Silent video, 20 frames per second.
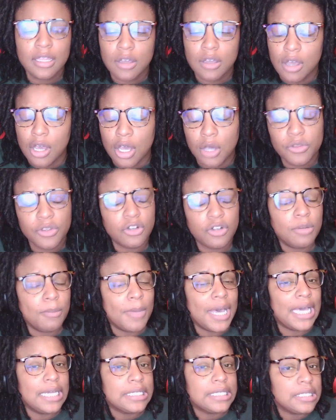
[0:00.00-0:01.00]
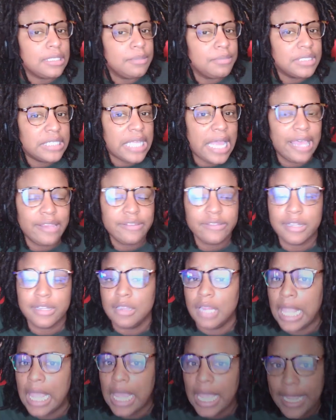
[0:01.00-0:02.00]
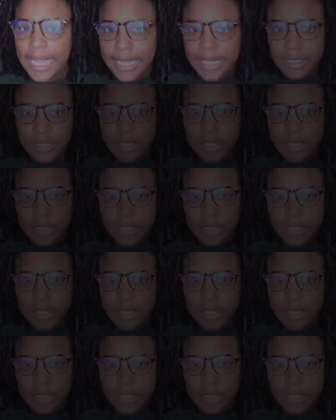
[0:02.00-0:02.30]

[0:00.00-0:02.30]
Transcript: Oh, they're demonically possessed and lying.